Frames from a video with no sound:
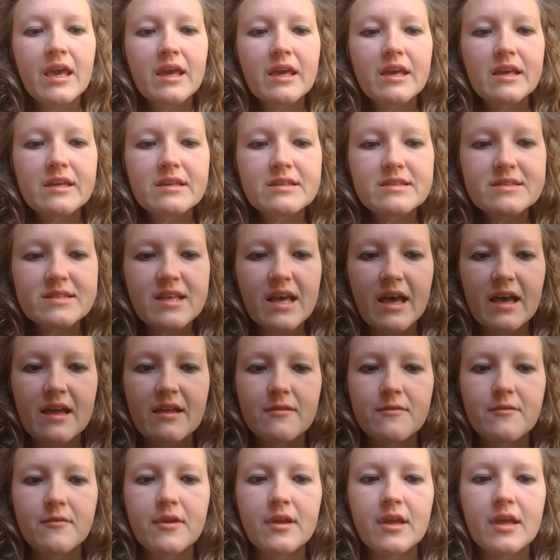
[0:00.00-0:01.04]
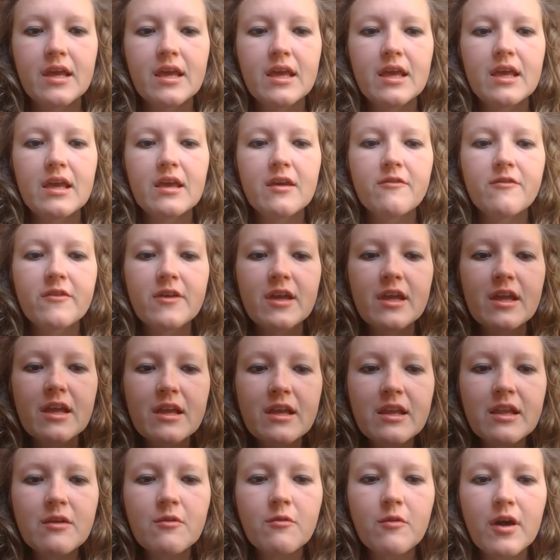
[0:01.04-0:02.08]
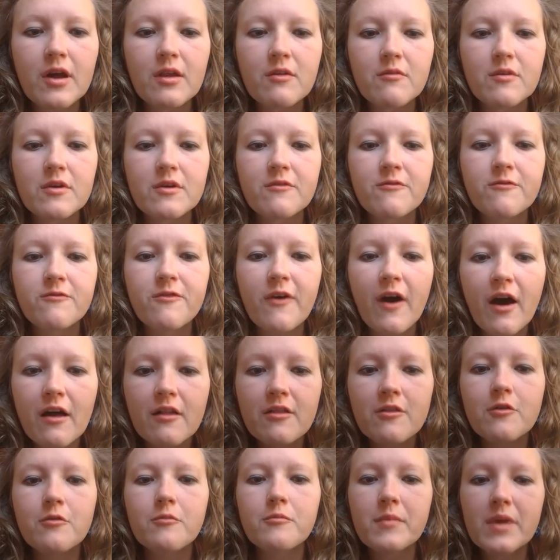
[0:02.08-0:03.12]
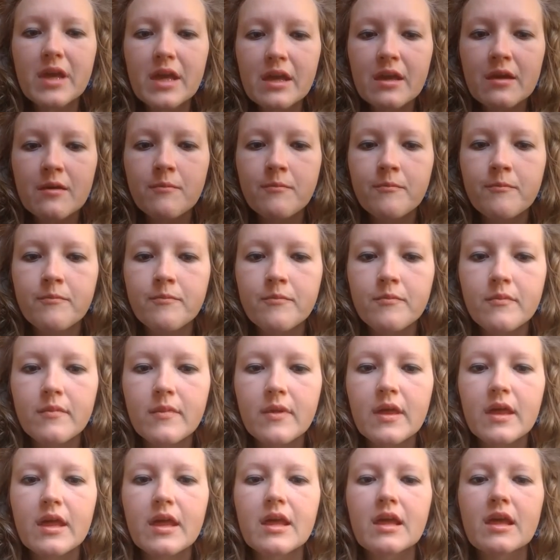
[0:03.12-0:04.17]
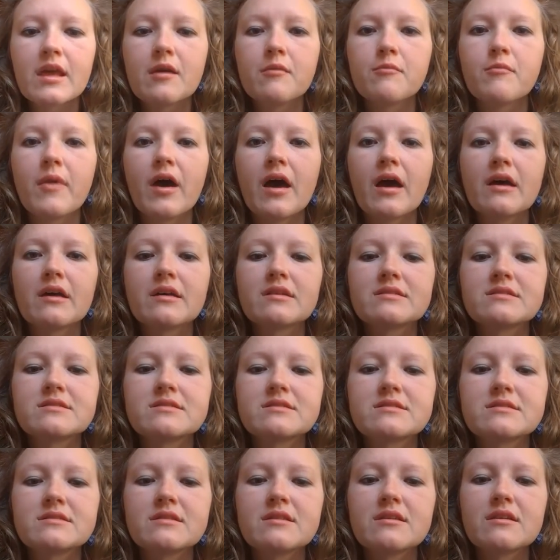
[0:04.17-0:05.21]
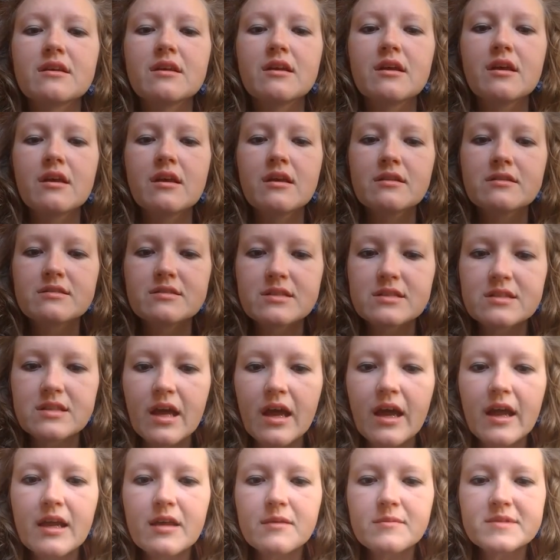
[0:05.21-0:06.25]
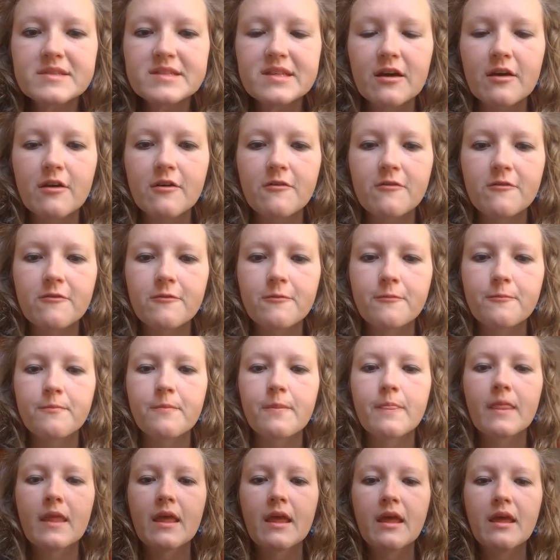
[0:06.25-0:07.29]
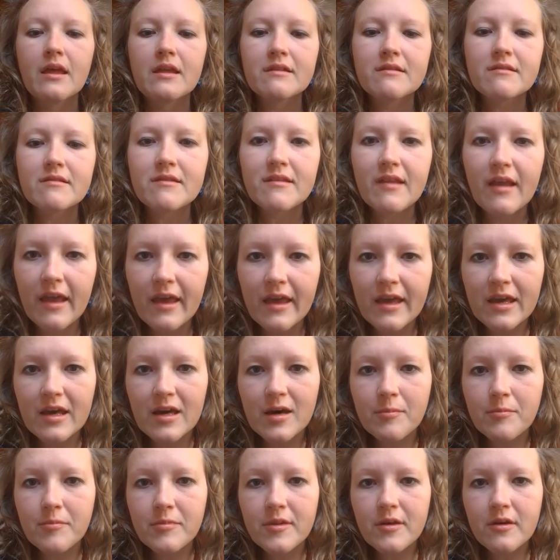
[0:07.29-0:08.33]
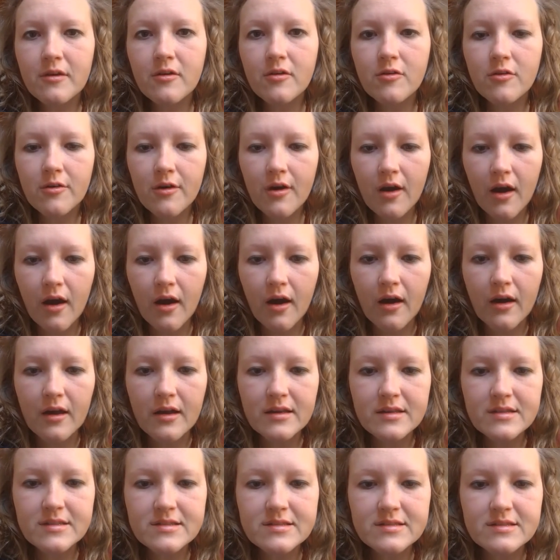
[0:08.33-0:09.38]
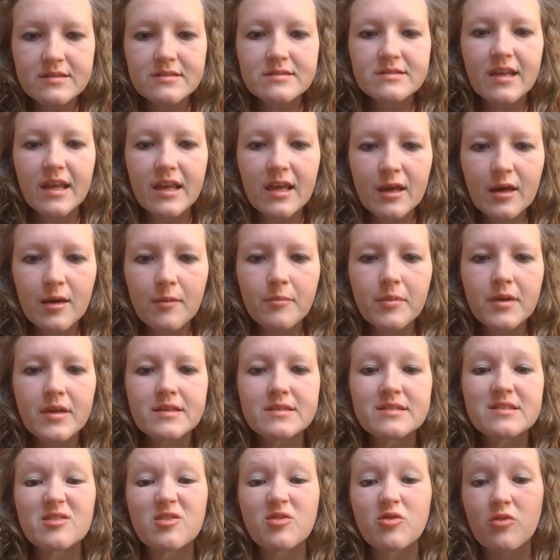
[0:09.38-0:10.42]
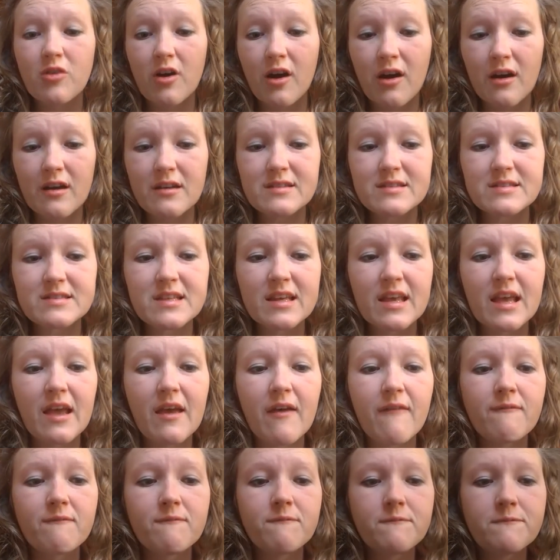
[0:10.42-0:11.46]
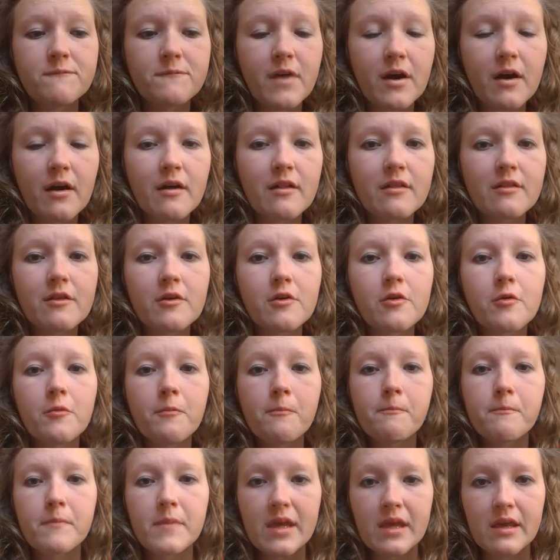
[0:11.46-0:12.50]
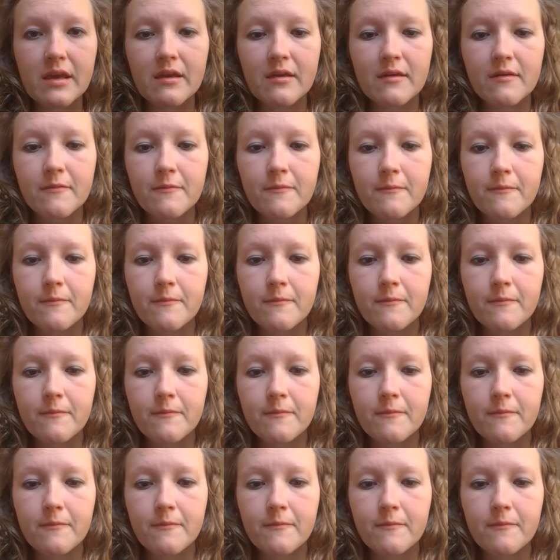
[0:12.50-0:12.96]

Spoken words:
He said, "If anyone would follow me, he must deny himself, take up the cross, take up his cross, and follow me."